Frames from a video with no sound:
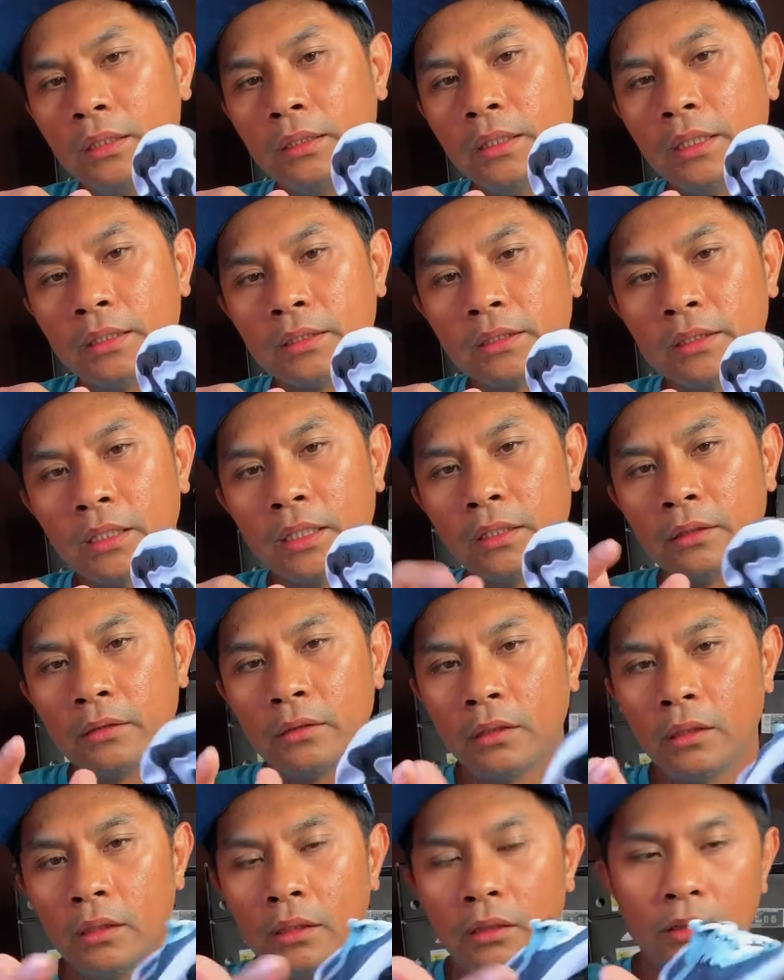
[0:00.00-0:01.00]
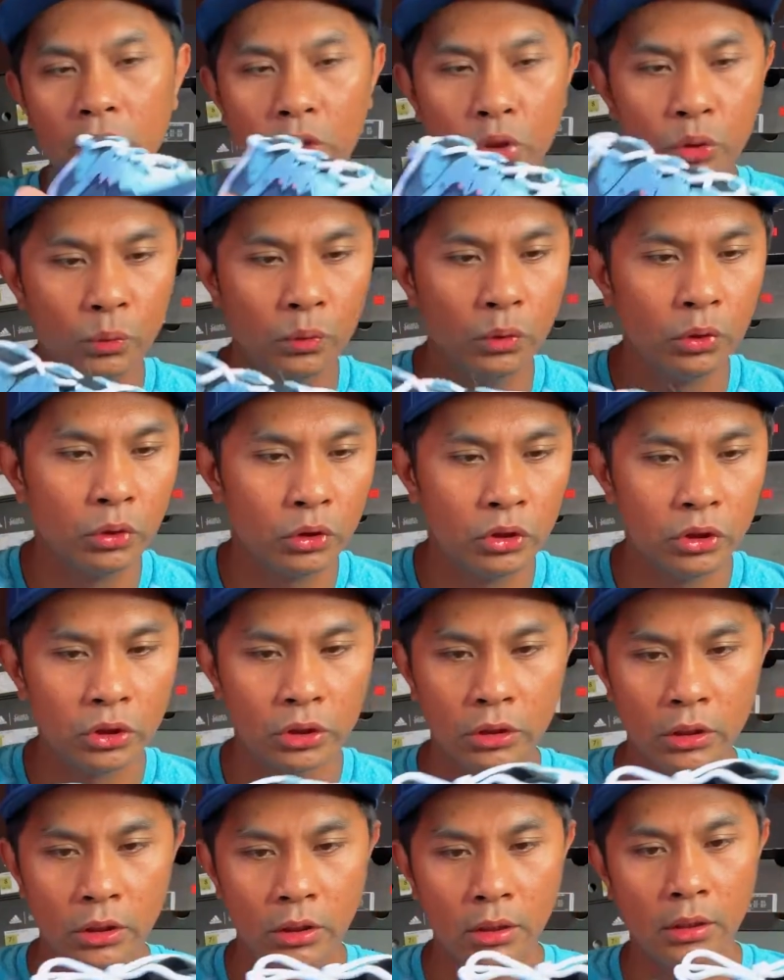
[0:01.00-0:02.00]
that's it. A little swoosh,
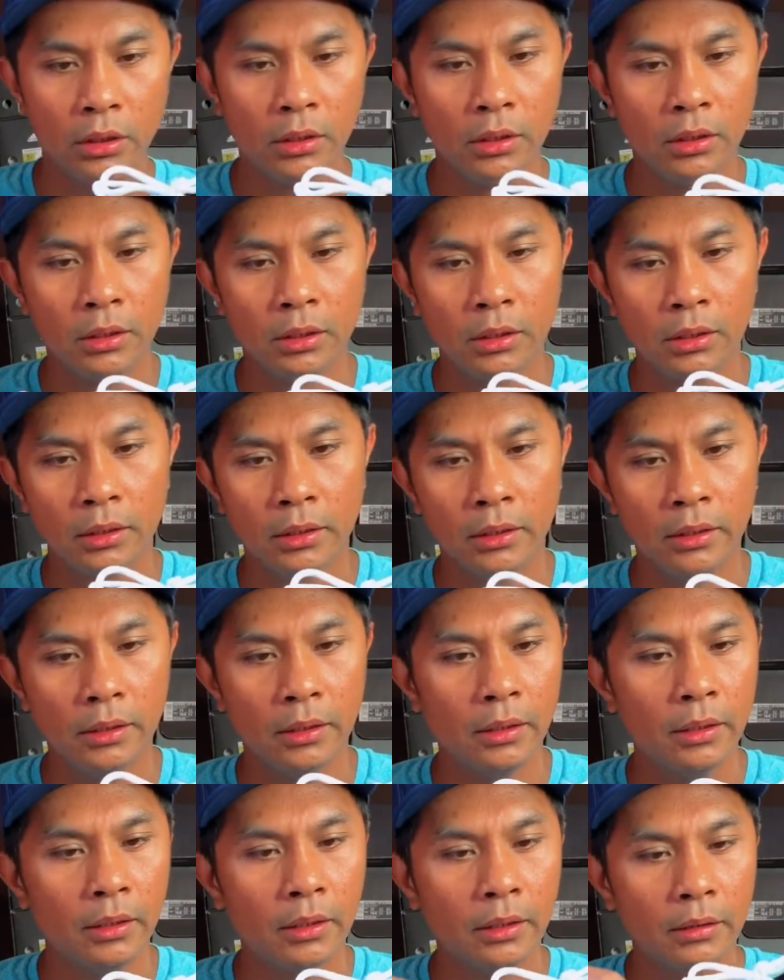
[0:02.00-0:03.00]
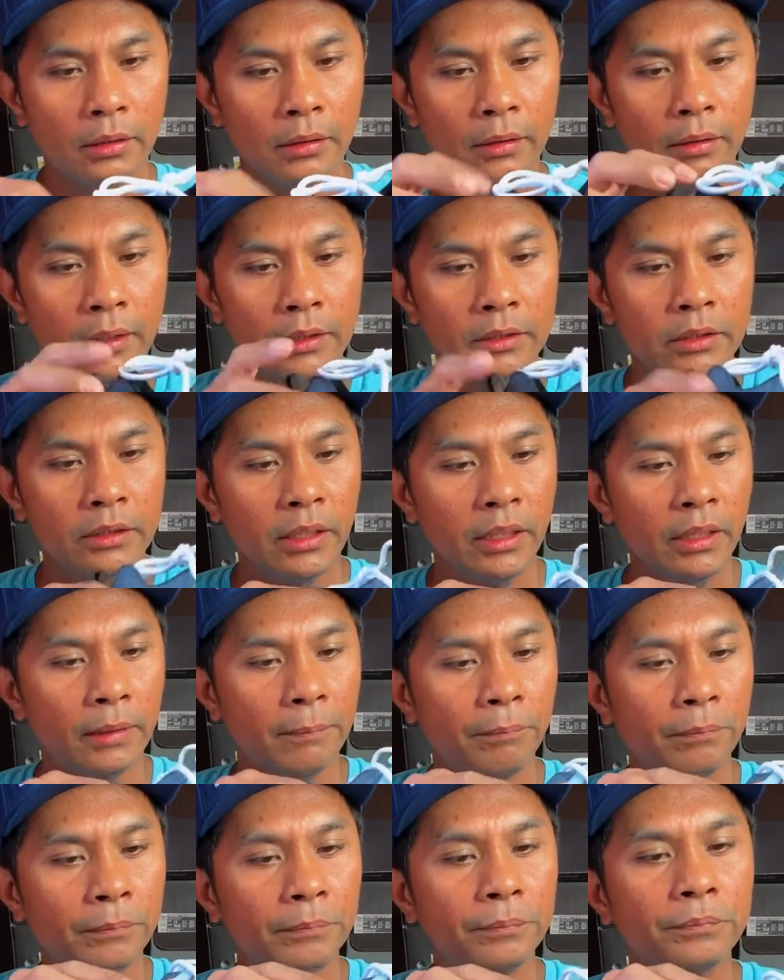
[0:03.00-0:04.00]
and that's it.